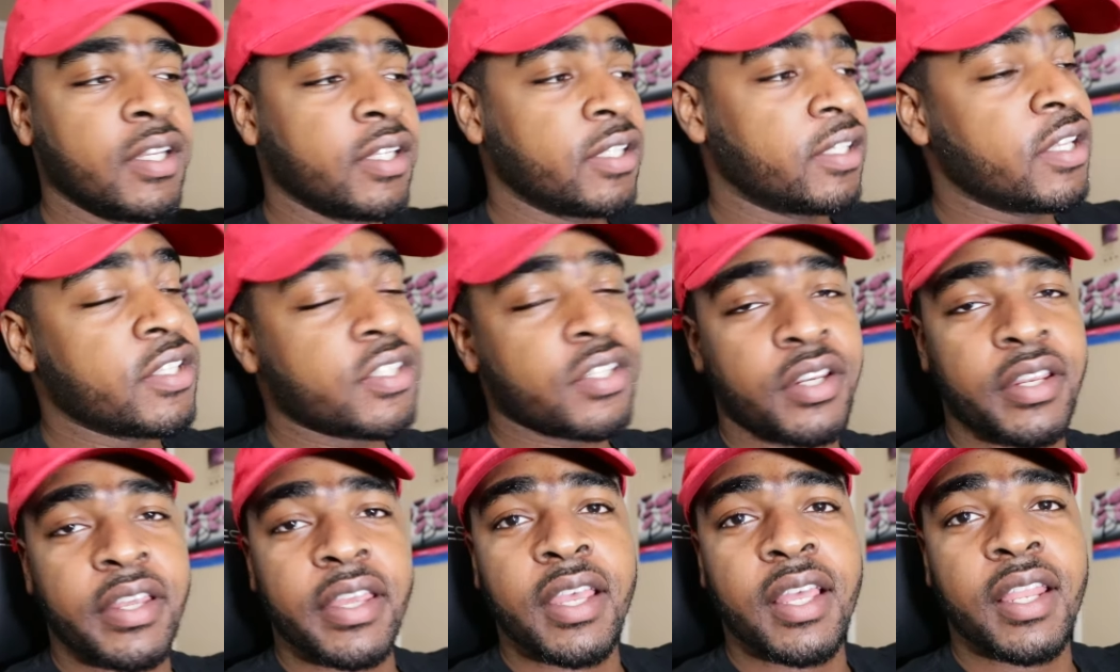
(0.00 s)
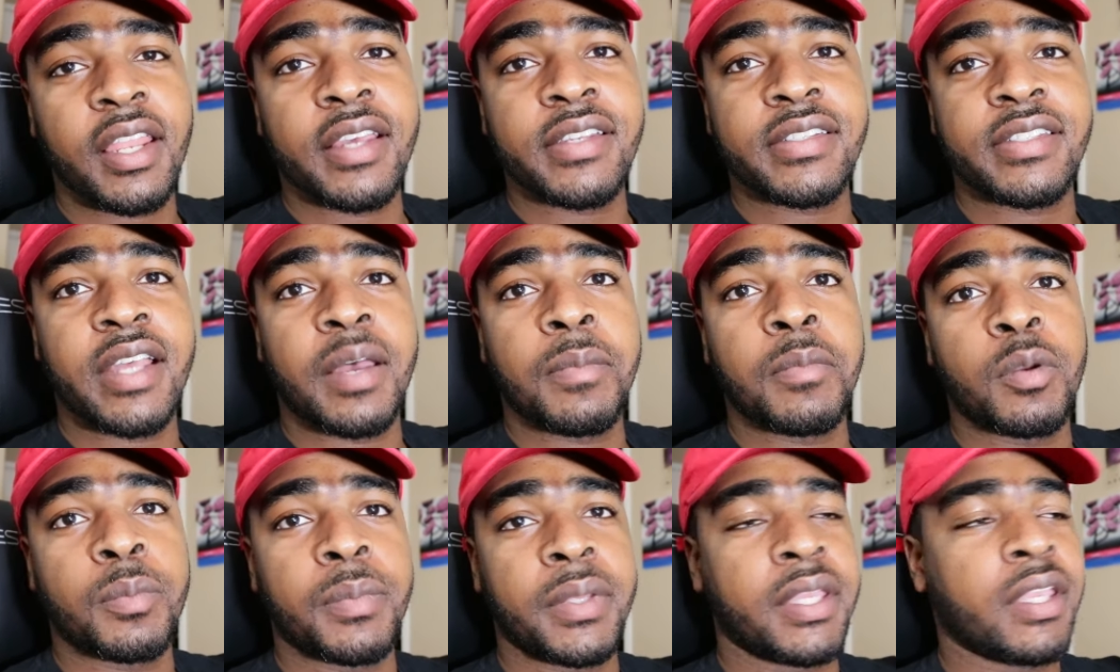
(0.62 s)
These are the headlights that I'm
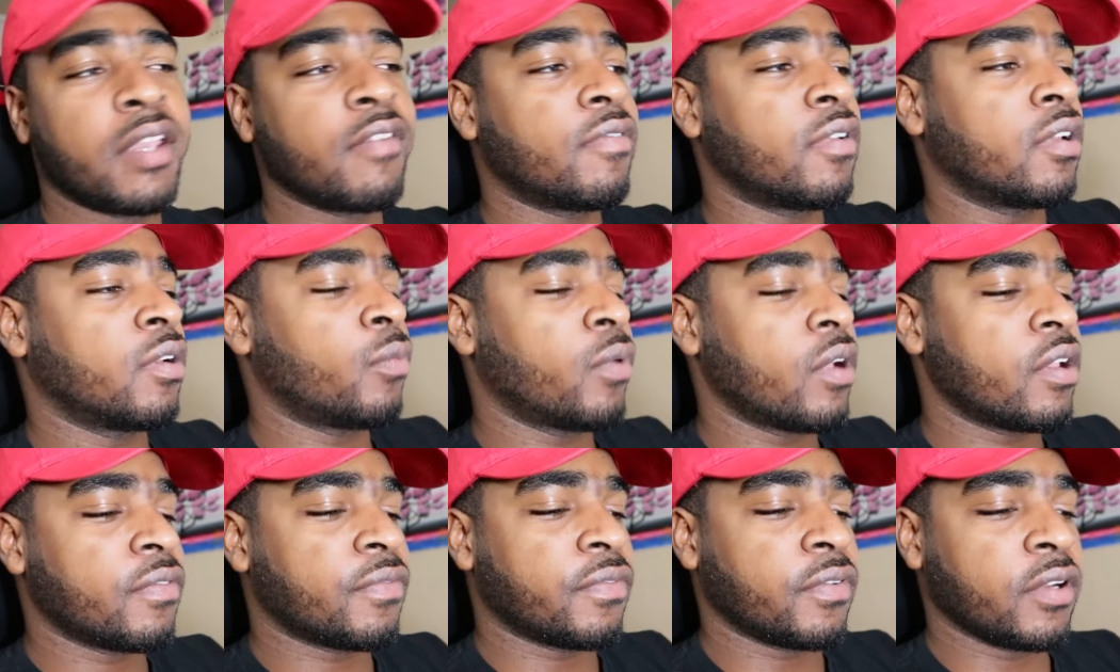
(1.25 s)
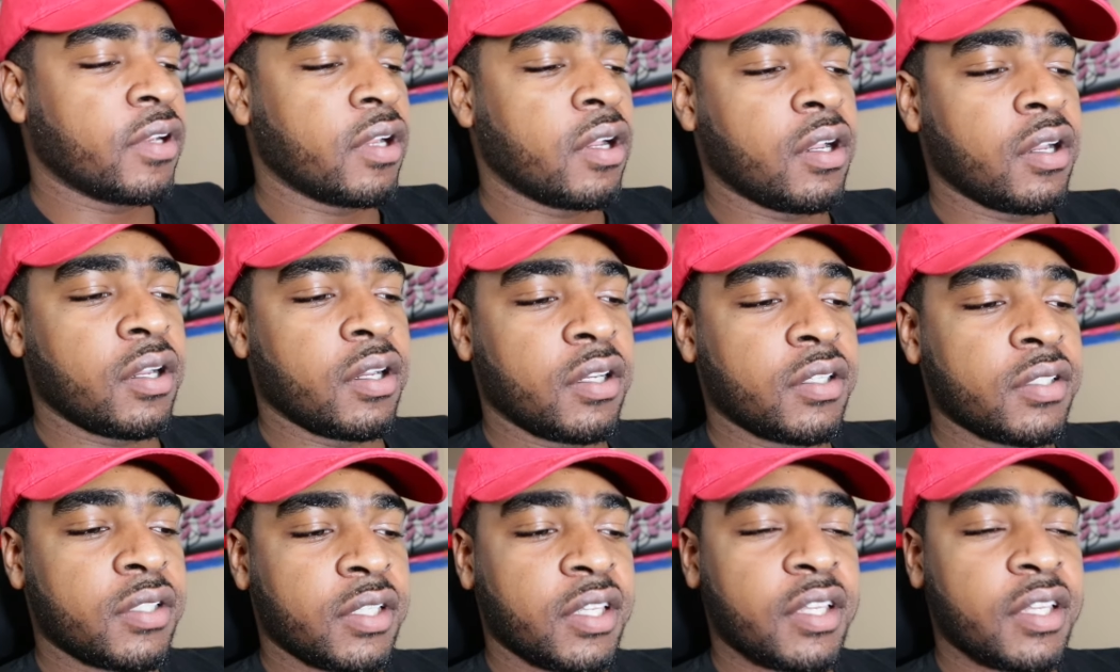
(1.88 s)
going to be giving away for uh, the